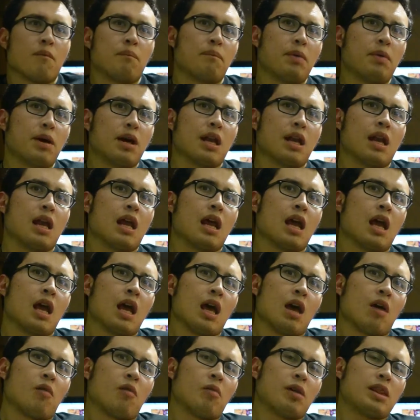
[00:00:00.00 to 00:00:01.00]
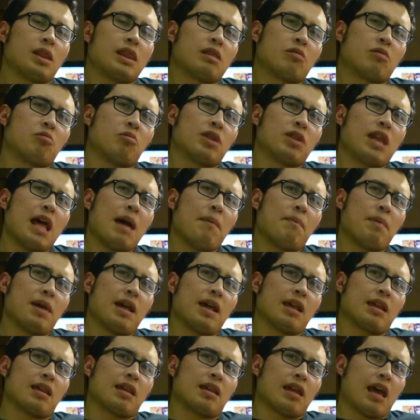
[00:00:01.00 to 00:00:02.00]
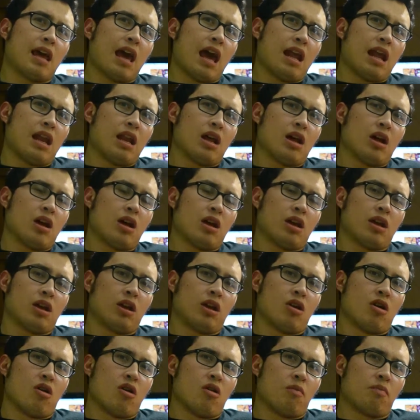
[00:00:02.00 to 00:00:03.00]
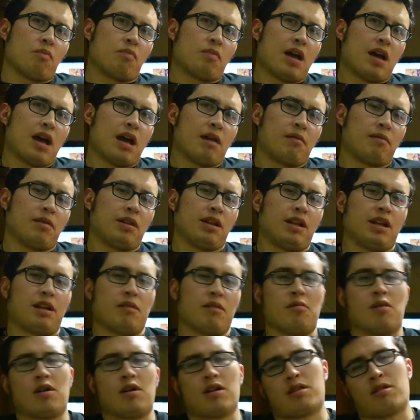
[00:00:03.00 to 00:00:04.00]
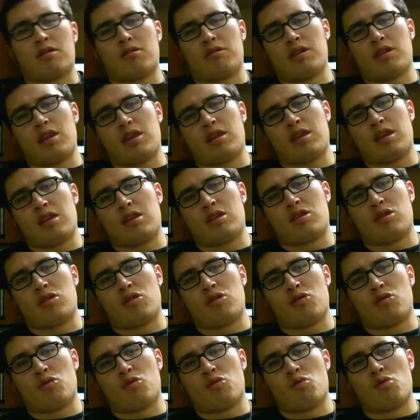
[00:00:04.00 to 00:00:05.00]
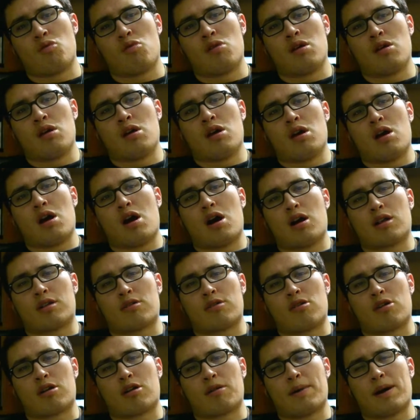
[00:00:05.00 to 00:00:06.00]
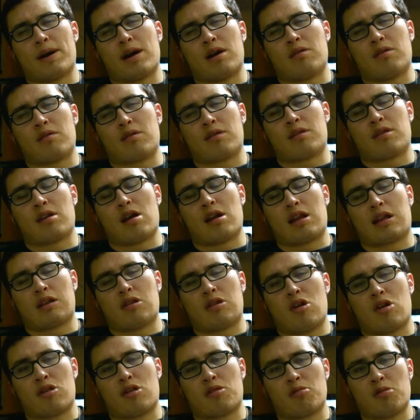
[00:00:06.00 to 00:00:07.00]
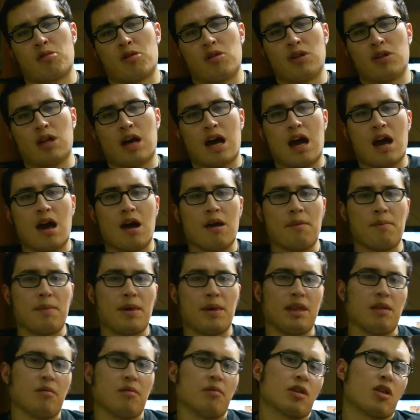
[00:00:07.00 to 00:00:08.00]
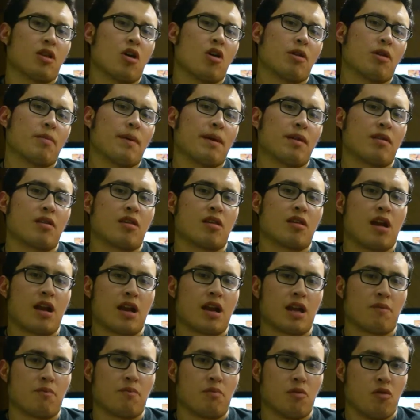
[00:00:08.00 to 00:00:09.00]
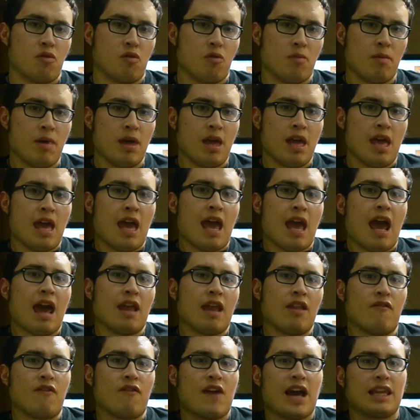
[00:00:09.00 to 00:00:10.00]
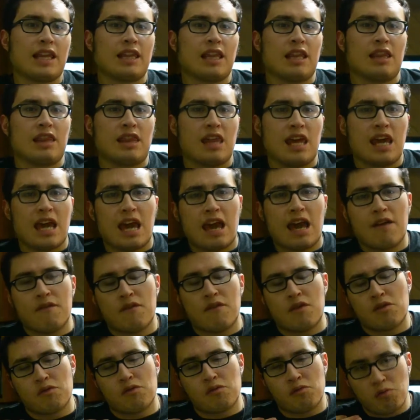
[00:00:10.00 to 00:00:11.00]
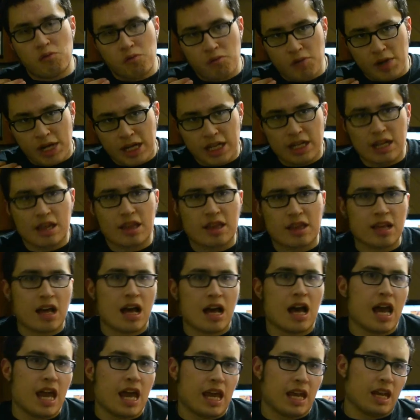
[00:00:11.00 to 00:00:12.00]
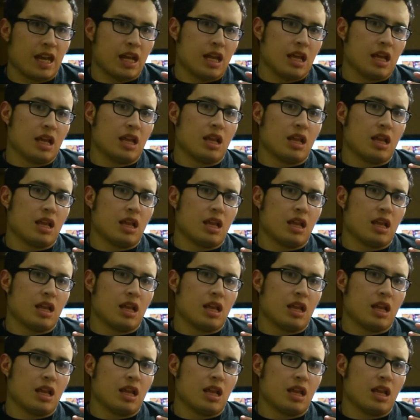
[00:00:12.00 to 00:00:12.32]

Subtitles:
But with that being said, you know, I really didn't want to turn this into I'll talk about Sonic Lost World. I mainly want to talk about Sonic Boom and the fact that they have redesigned